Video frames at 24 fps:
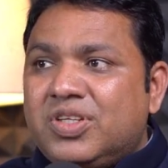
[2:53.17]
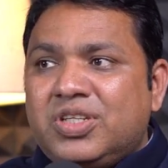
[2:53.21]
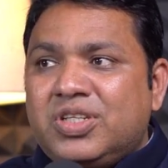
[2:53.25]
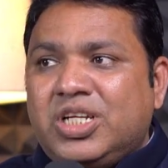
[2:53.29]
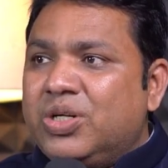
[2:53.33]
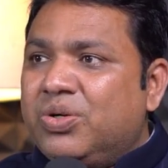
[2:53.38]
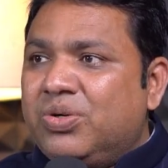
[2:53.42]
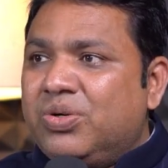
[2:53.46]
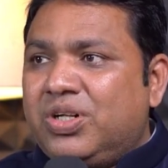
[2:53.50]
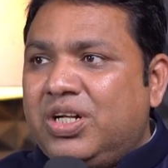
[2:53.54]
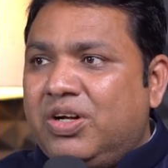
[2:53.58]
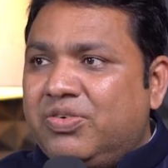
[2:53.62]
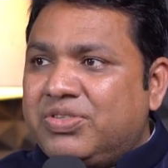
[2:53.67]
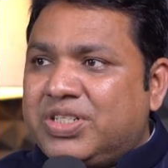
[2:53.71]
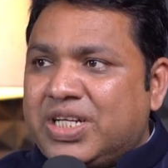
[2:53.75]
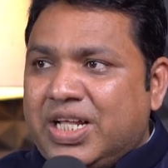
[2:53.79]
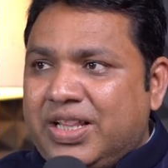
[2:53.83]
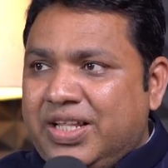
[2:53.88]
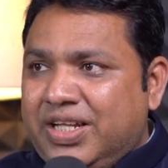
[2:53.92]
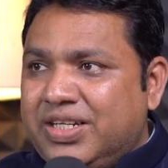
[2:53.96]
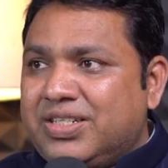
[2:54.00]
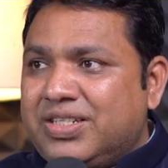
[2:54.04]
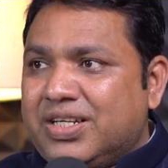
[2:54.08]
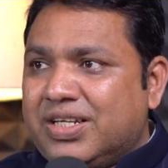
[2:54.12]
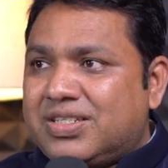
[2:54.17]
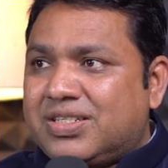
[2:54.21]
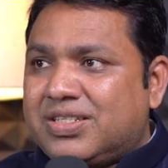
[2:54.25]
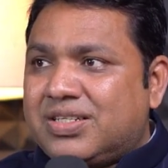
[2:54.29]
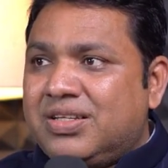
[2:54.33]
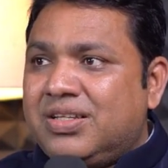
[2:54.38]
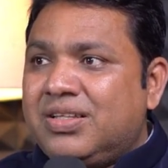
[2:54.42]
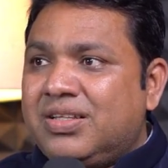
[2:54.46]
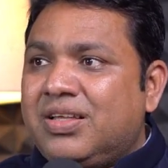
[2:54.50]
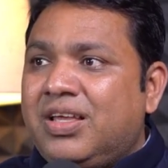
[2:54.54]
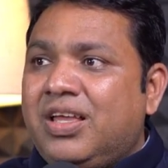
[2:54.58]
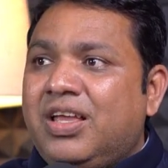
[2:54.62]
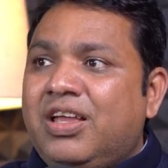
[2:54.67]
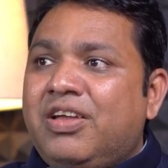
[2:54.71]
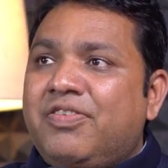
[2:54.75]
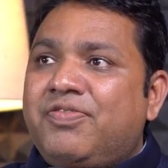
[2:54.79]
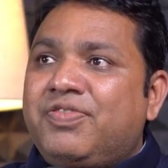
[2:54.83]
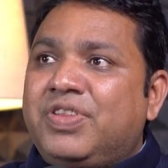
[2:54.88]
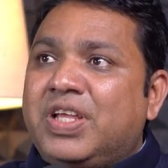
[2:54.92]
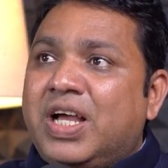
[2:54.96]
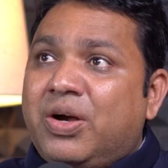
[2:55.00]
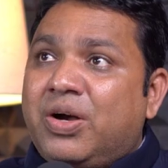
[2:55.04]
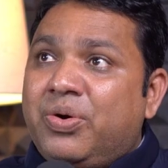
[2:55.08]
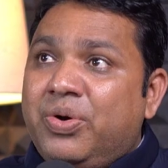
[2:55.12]
They don't love challenges. If
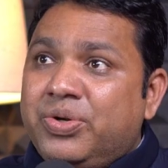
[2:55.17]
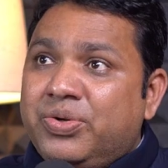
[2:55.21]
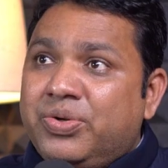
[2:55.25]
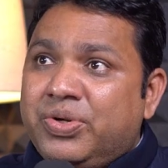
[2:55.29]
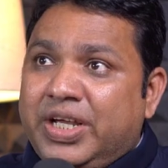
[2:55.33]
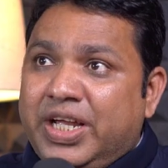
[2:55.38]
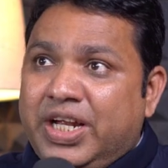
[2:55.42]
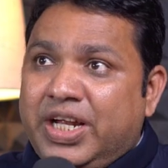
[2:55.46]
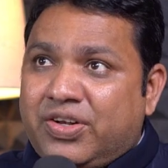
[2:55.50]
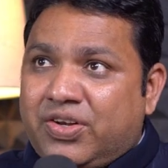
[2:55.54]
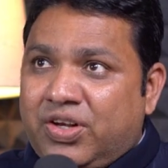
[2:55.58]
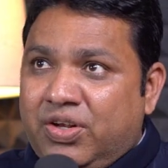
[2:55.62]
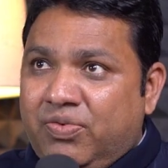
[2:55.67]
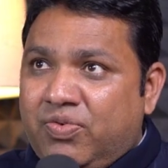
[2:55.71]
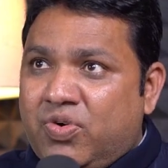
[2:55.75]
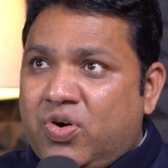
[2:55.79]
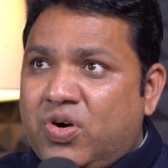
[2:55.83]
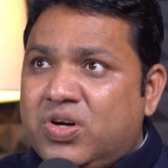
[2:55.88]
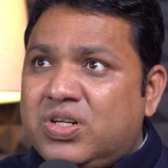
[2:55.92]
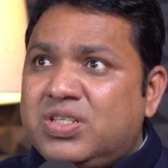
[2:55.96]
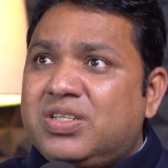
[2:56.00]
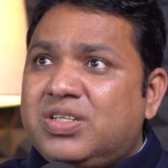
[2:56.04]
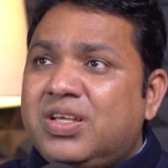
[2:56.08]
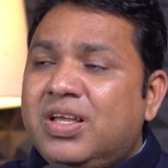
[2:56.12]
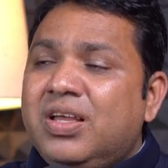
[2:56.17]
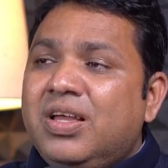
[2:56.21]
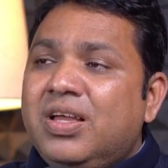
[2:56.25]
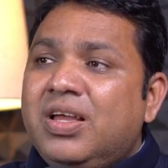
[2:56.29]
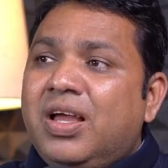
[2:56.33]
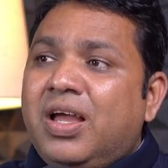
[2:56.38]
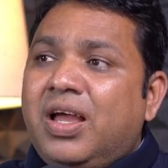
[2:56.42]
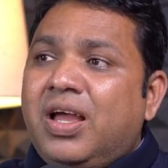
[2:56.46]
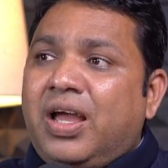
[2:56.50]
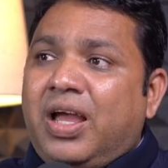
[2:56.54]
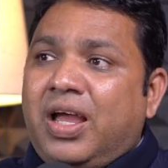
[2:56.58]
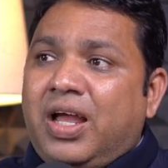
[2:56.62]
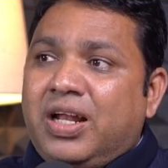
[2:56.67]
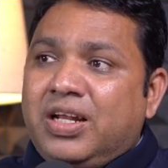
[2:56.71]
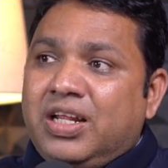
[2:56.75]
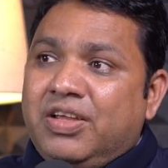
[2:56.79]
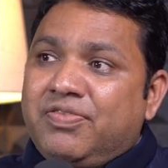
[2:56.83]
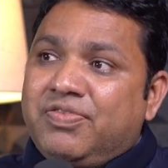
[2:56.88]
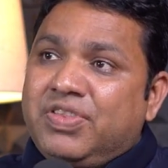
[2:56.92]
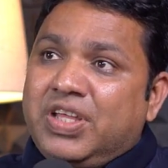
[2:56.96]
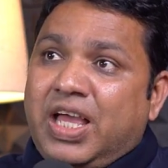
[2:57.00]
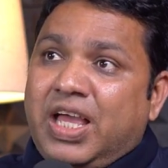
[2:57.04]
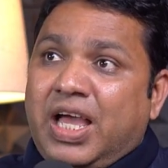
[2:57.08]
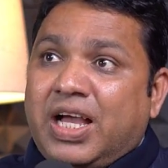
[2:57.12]
they are going to get rewards, and
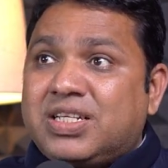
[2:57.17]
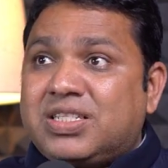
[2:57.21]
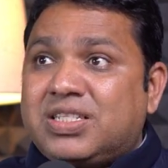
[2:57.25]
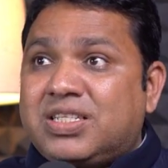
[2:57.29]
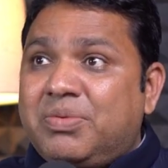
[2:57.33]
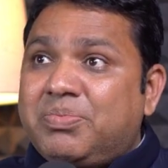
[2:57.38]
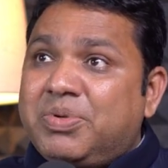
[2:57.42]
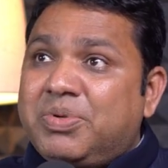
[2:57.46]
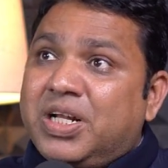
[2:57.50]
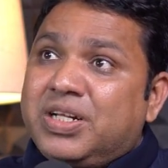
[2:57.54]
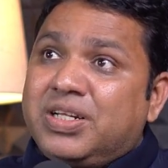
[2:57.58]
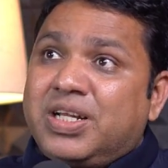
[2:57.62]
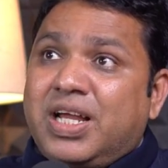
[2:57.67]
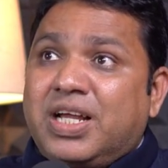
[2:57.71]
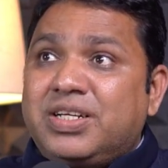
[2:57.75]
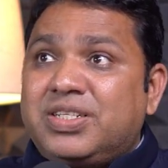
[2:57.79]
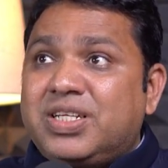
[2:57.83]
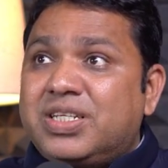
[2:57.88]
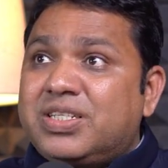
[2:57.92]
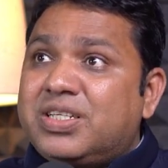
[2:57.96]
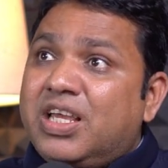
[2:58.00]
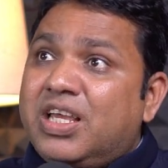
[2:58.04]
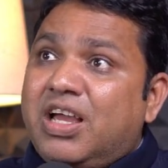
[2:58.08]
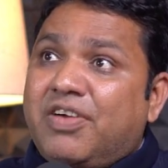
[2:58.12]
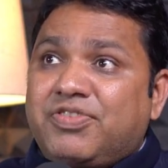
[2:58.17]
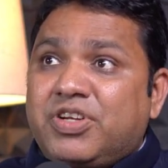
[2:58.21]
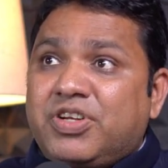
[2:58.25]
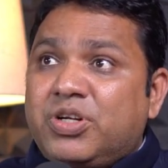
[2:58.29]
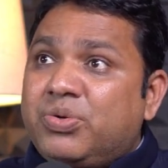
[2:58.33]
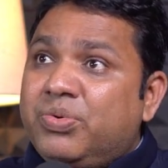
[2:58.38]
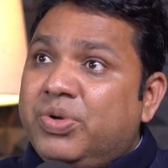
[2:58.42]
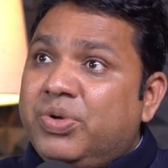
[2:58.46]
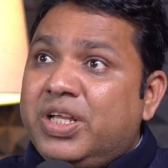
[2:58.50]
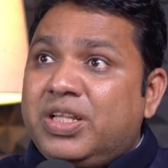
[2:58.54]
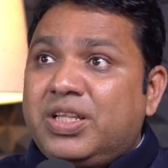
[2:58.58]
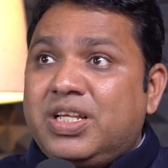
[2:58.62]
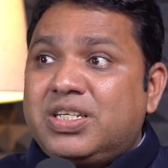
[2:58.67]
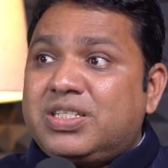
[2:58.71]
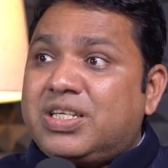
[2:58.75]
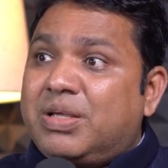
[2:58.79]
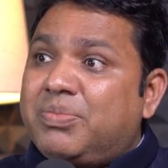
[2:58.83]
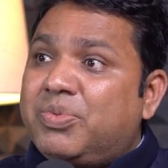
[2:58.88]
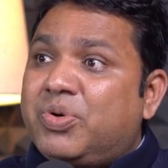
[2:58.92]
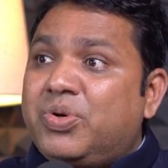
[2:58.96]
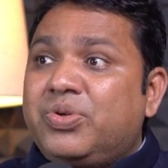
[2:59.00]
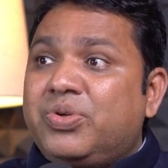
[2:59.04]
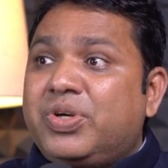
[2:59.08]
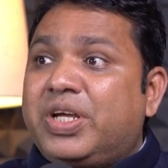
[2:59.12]
if they accept and digest, after doing this
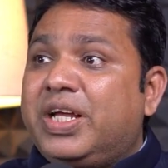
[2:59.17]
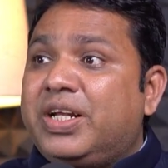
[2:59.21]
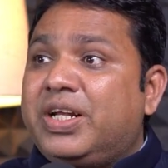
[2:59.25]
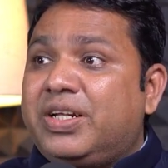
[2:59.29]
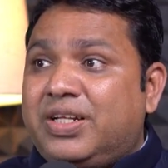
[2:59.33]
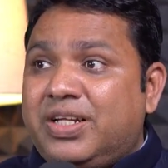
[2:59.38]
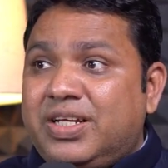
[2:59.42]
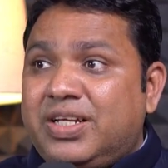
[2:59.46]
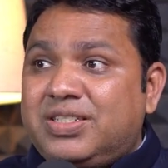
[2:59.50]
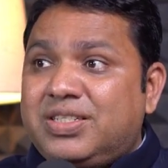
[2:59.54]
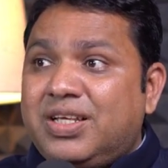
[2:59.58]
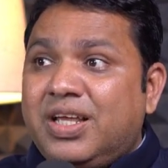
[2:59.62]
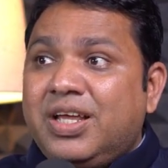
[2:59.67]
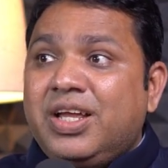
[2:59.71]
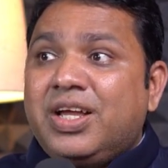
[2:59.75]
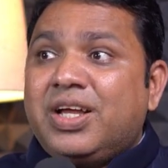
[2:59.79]
I'm going to get this,